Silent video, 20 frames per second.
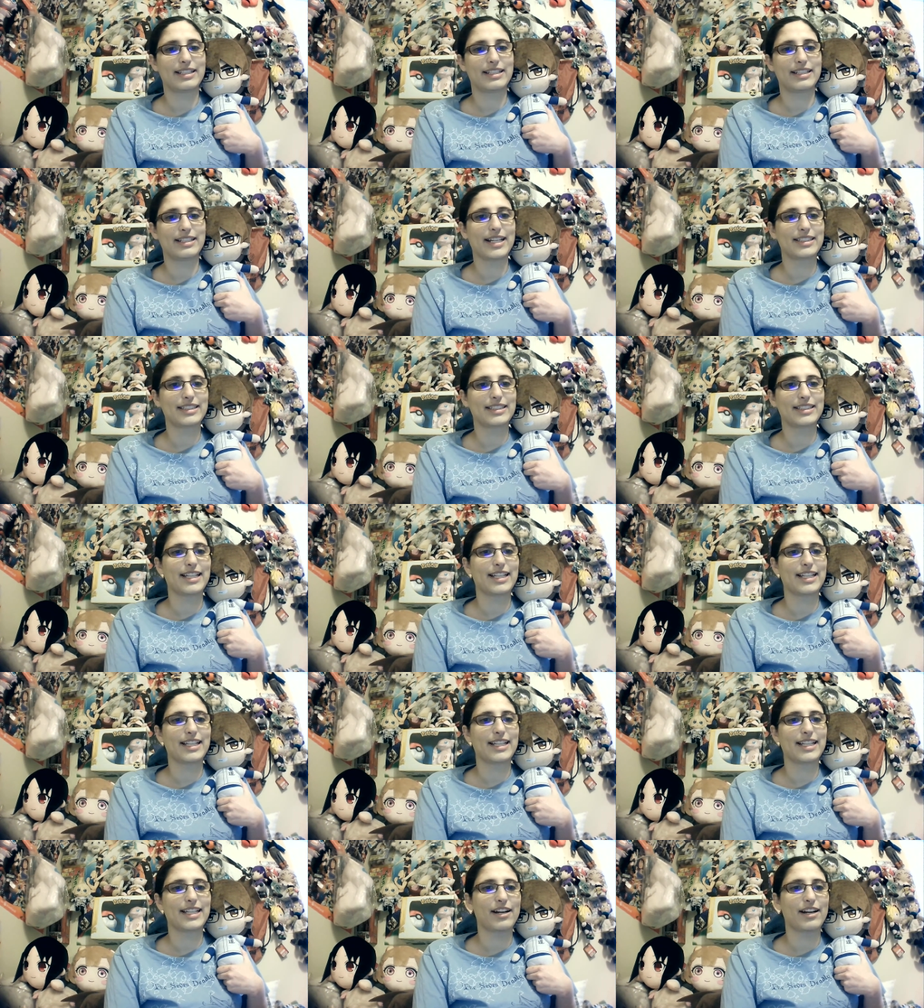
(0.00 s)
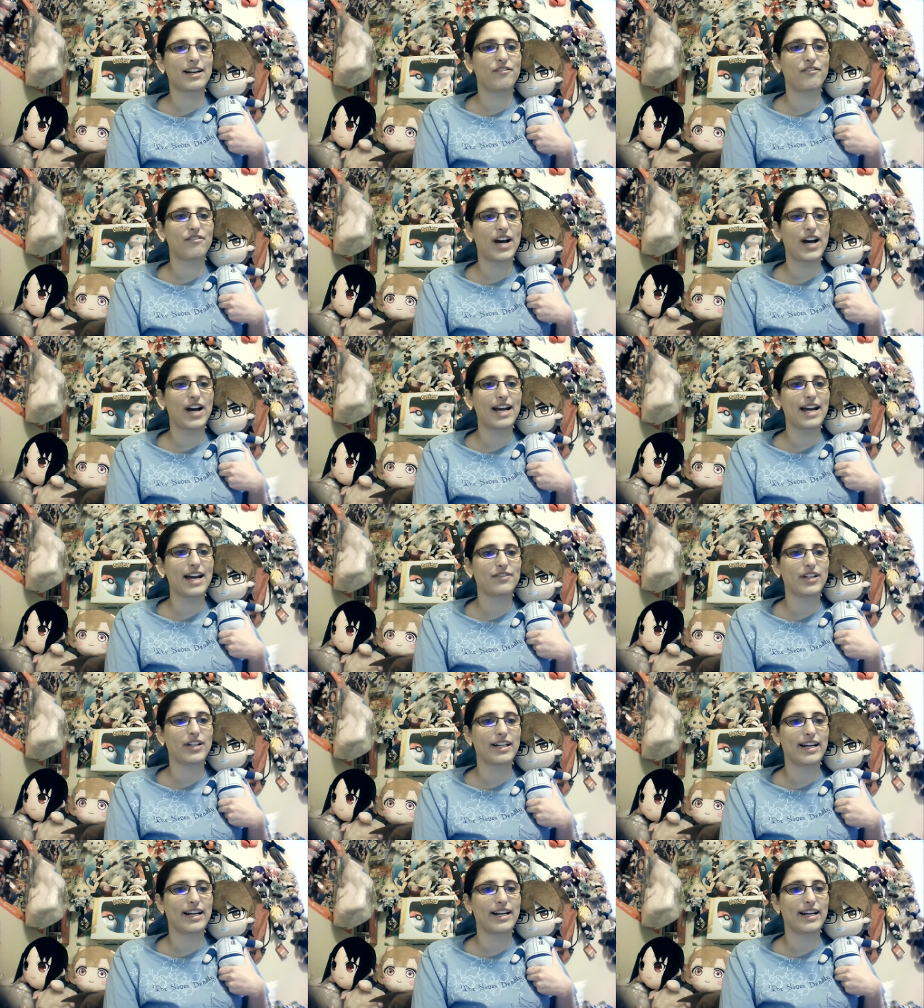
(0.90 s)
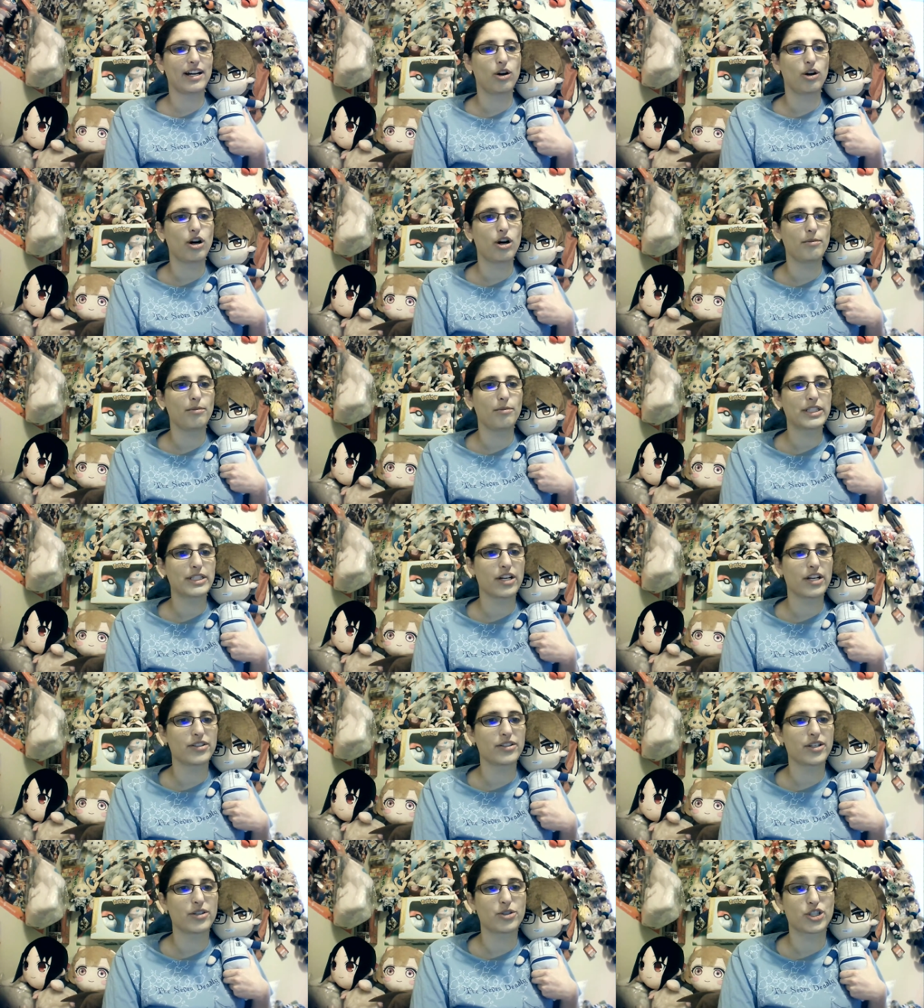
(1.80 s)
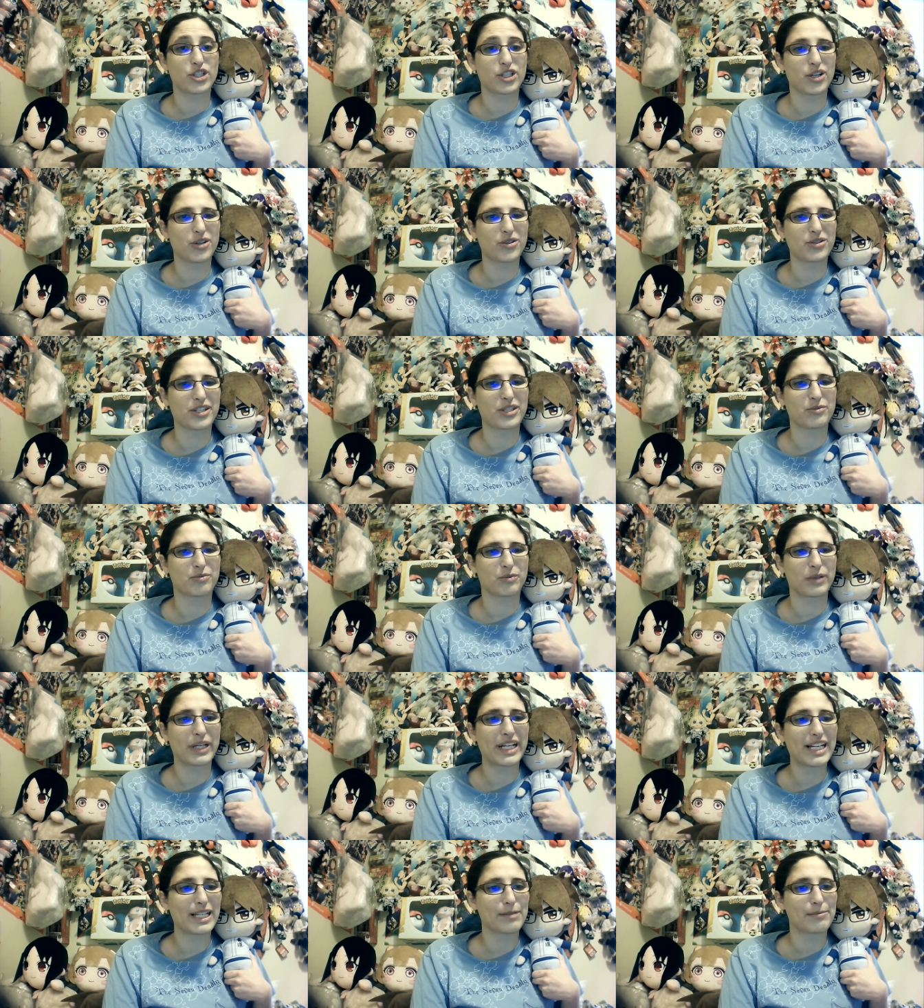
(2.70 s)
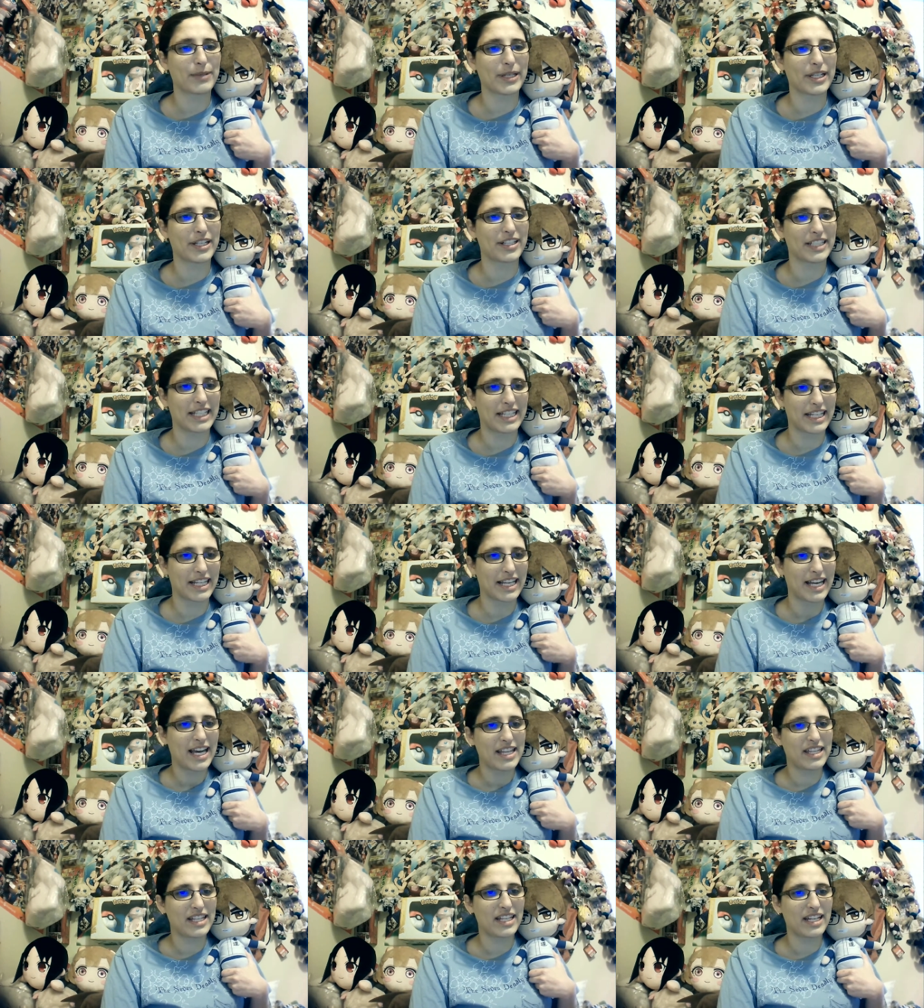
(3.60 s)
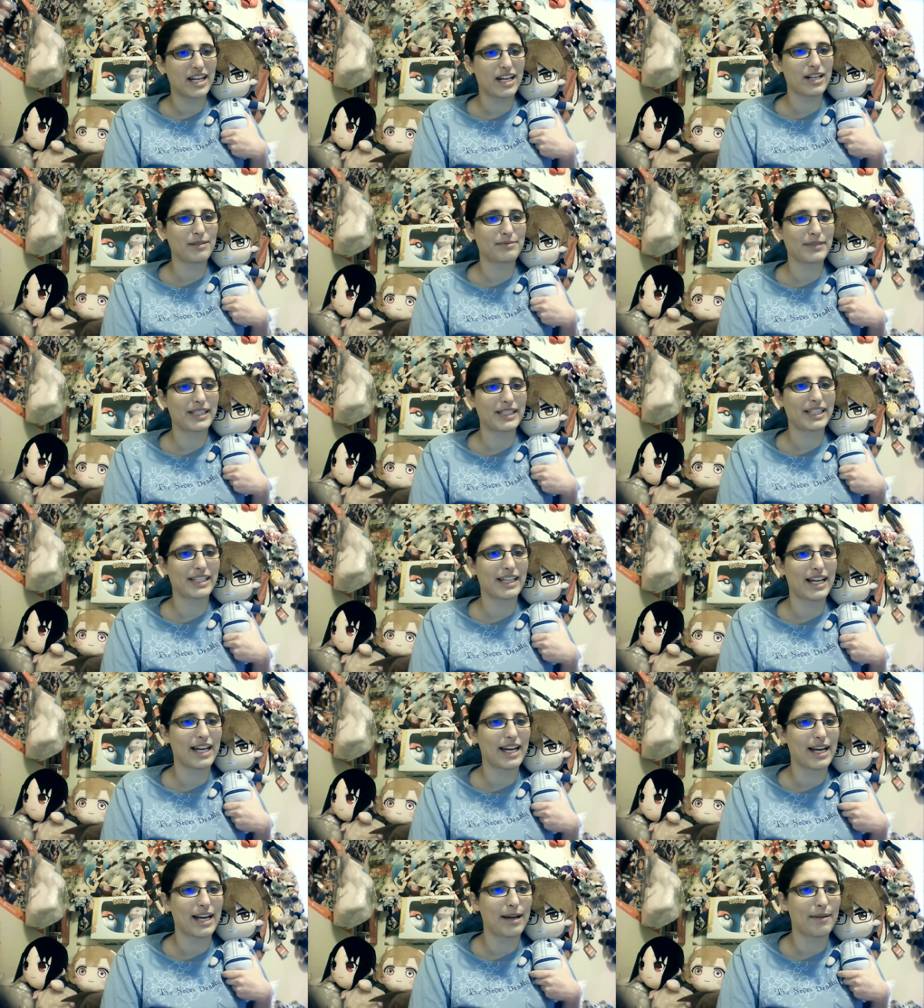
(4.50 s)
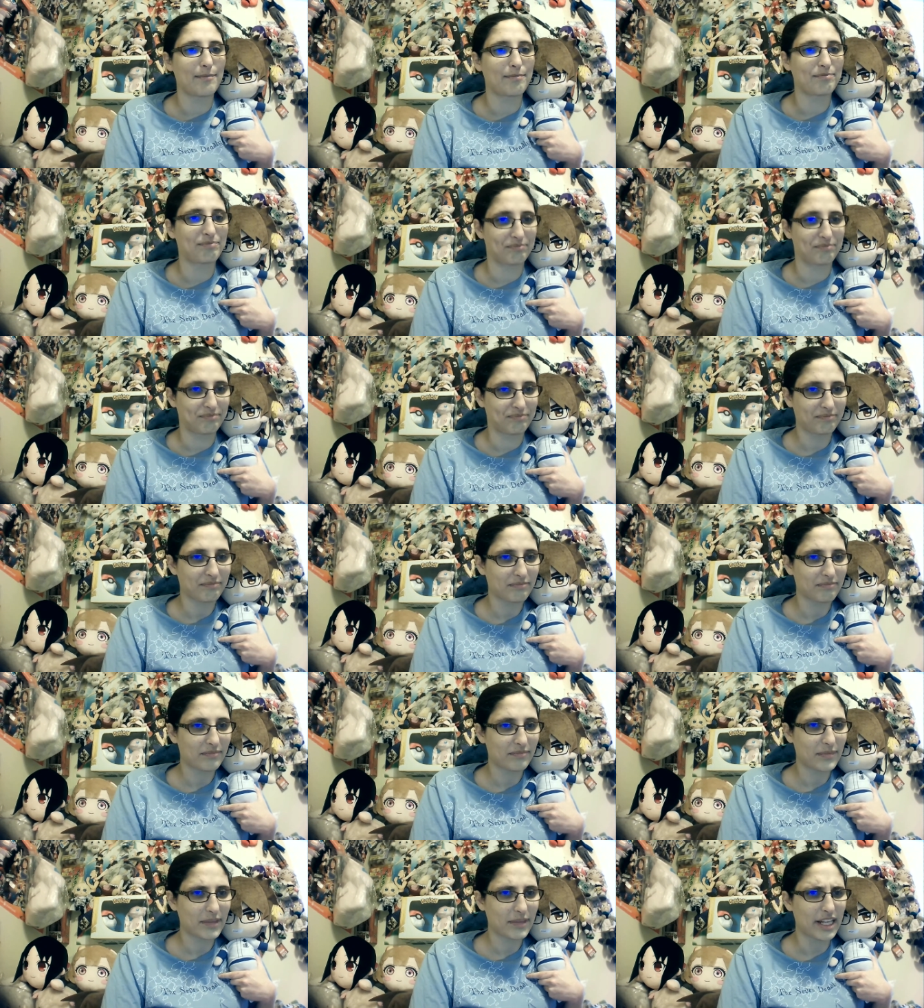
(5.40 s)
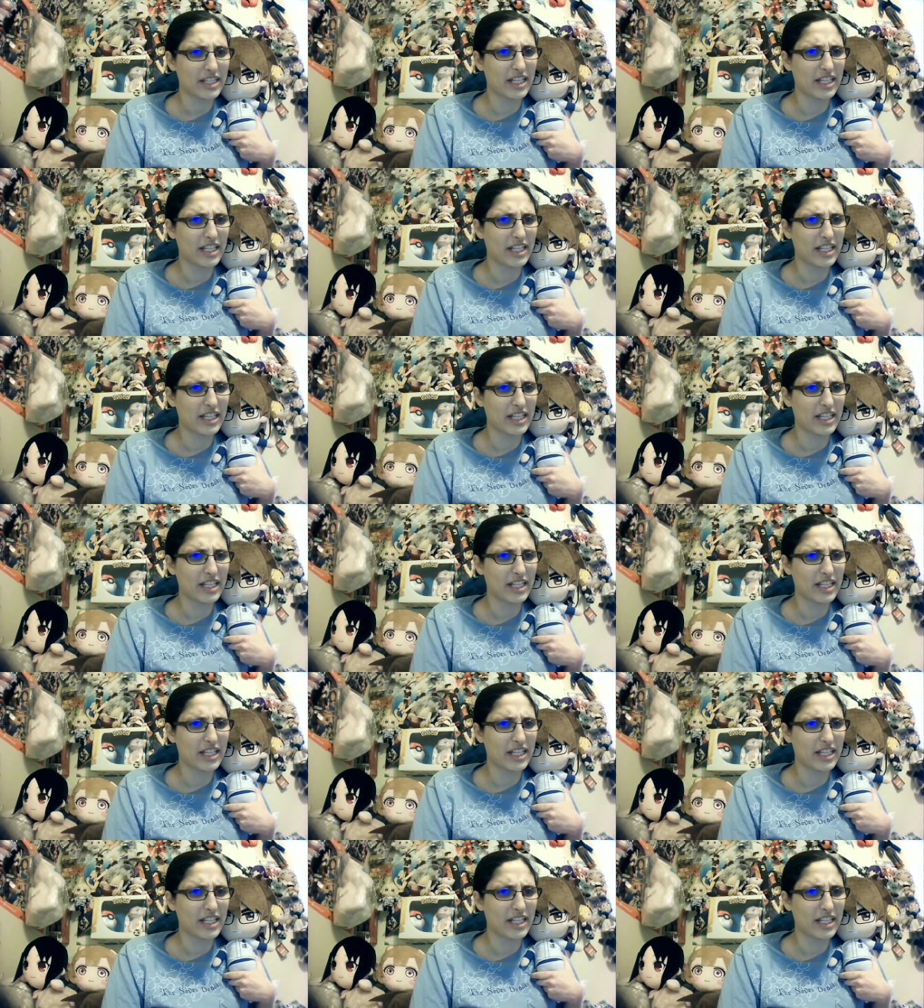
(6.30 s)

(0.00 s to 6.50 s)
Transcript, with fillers: yes, it says here, five uh, hole shows his real ability. The RB, um, the